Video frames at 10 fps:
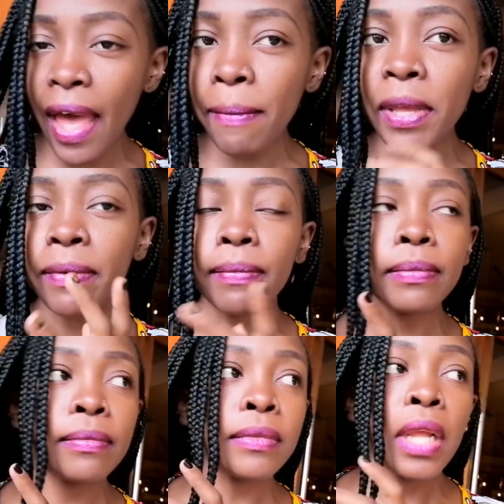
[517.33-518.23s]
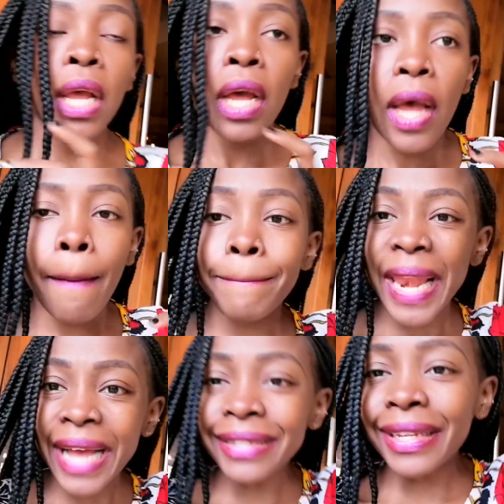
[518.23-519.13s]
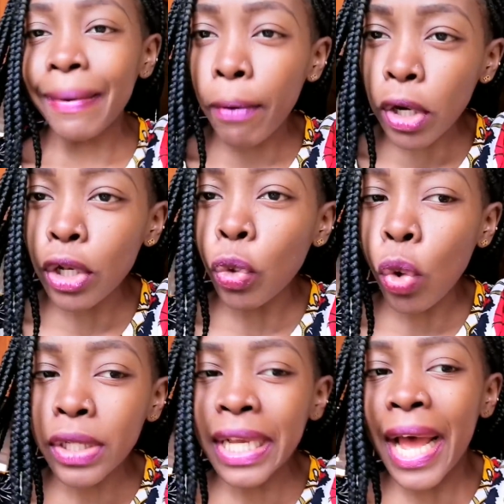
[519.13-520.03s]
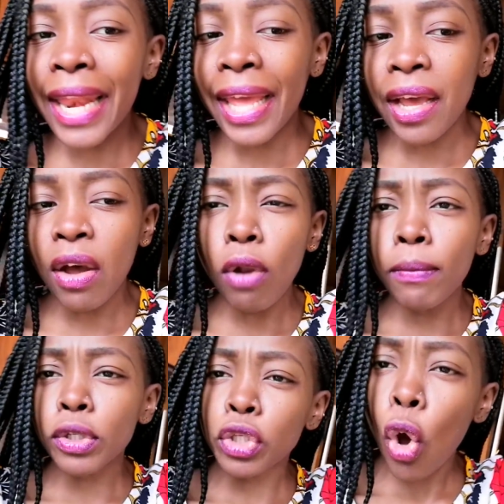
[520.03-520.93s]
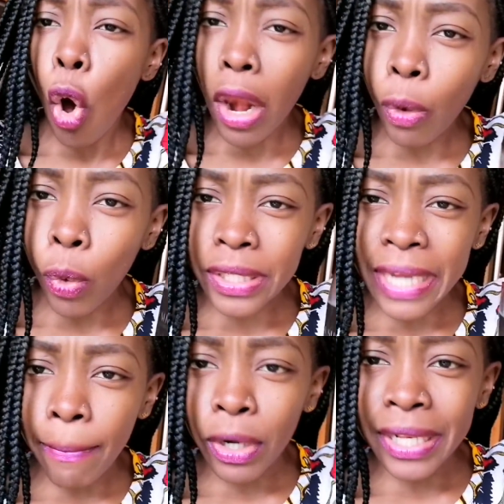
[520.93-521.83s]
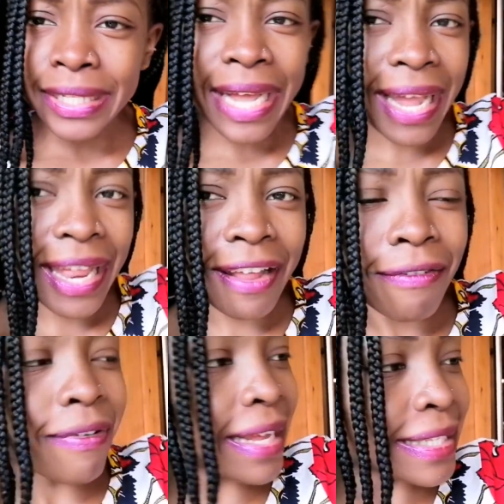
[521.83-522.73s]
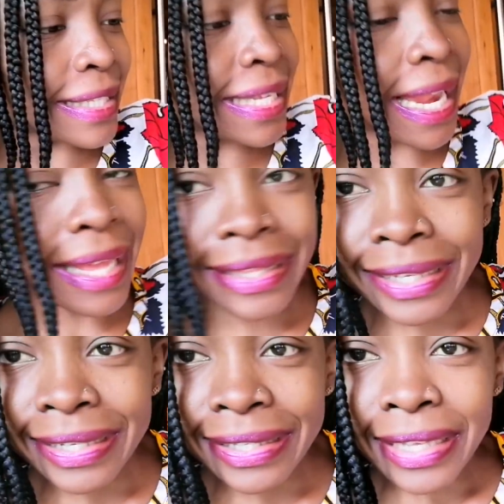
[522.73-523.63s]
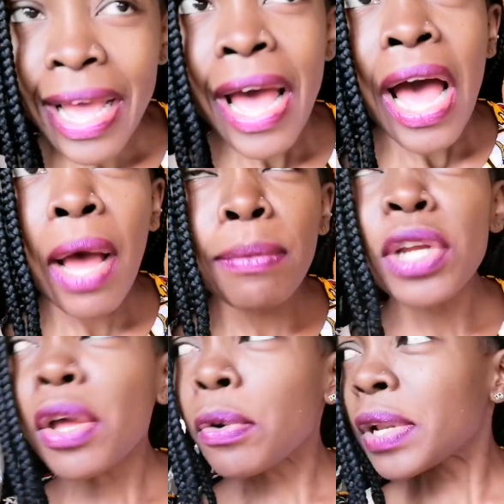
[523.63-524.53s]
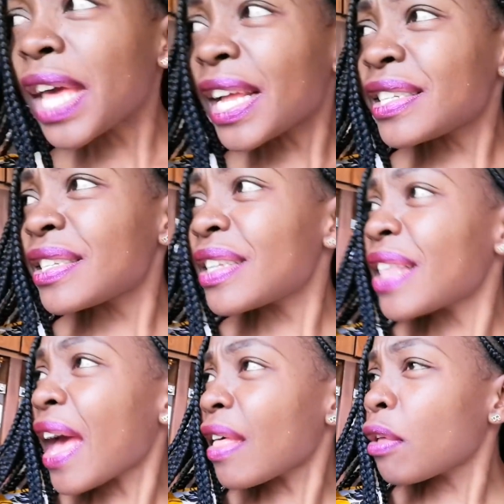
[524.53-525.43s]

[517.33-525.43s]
I mean, plastic bottled water, like almost all water bottles are kind of fancy like this. I'm sure you could get there.